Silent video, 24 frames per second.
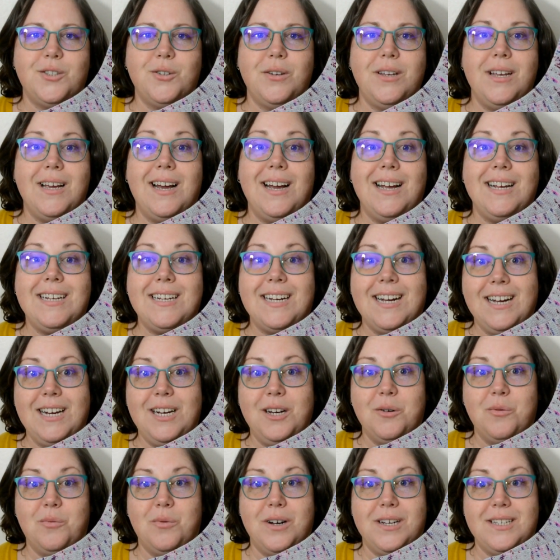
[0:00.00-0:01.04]
yeah, I
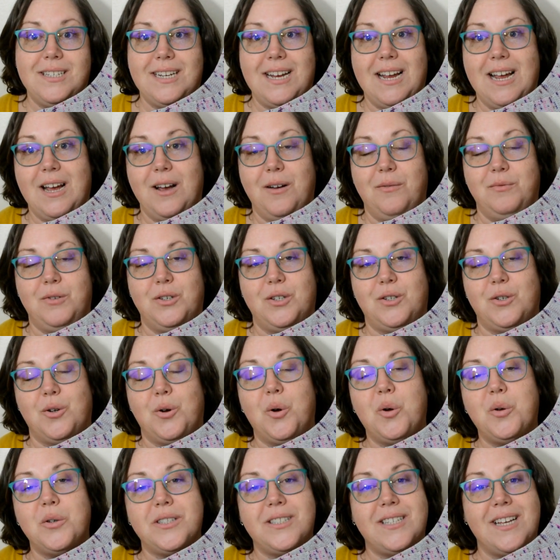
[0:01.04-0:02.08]
kind of want to have just a
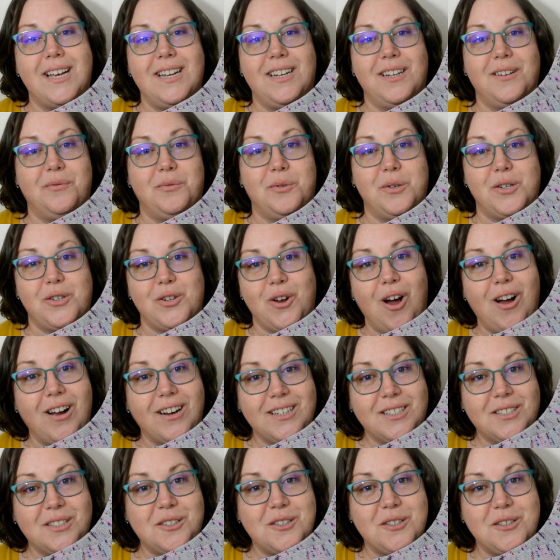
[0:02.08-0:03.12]
whole set of the
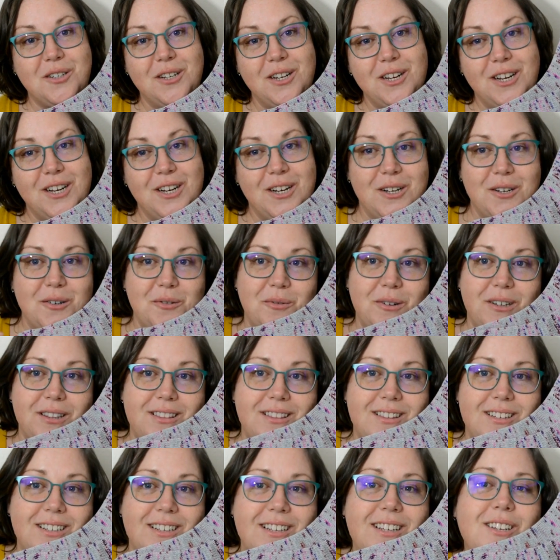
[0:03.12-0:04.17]
socks with
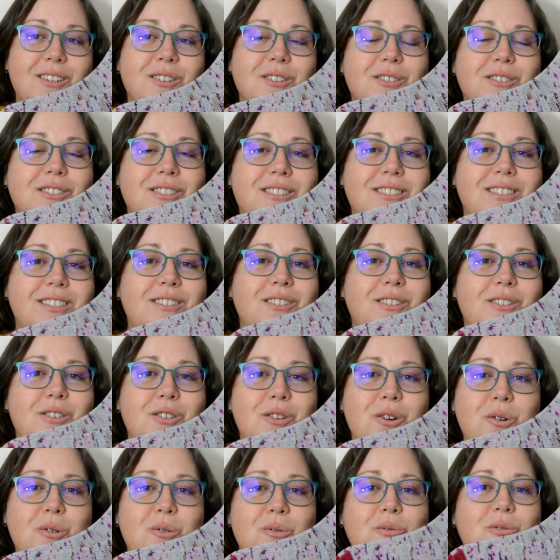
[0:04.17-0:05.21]
the heels and the
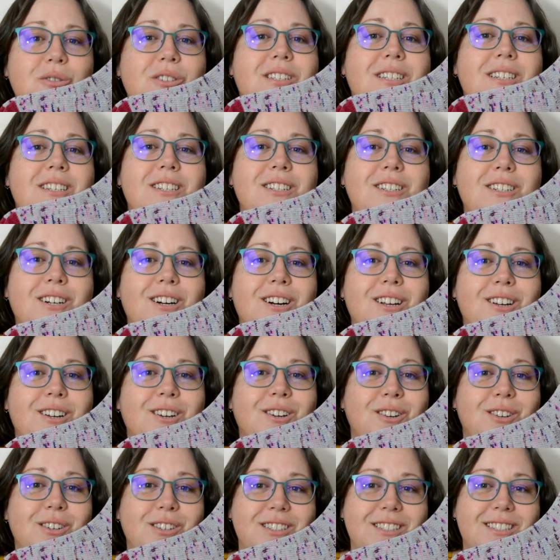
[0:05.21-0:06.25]
toes and the
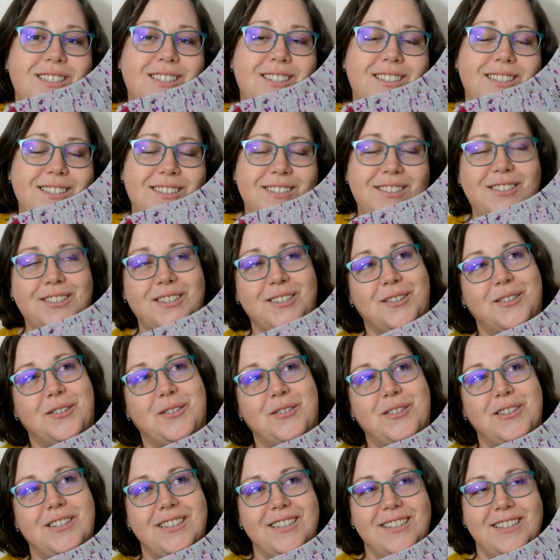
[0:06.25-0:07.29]
colors.
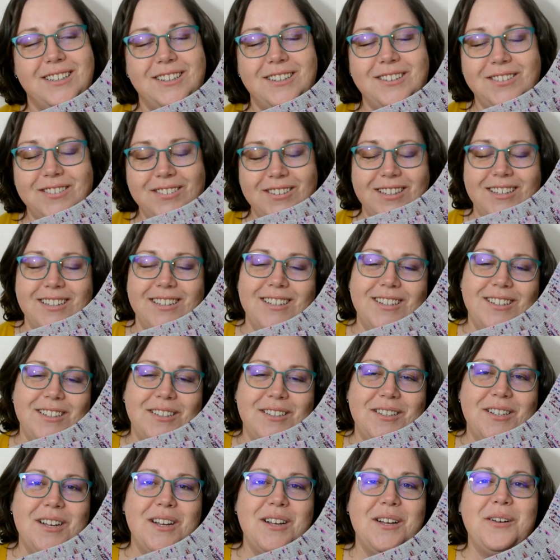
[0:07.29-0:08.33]
So
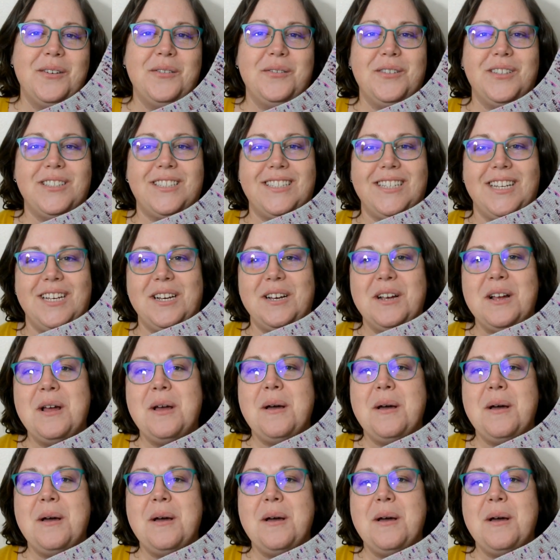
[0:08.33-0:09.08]
we'll see.